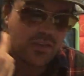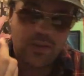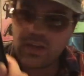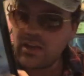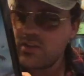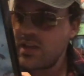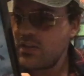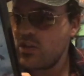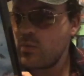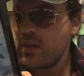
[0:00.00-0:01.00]
Because yeah,
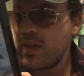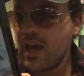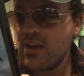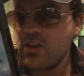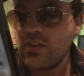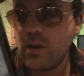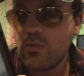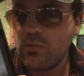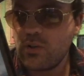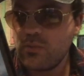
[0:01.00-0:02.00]
the human cast I thought
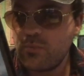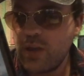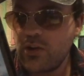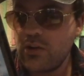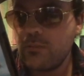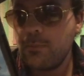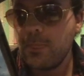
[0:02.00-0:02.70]
was much better.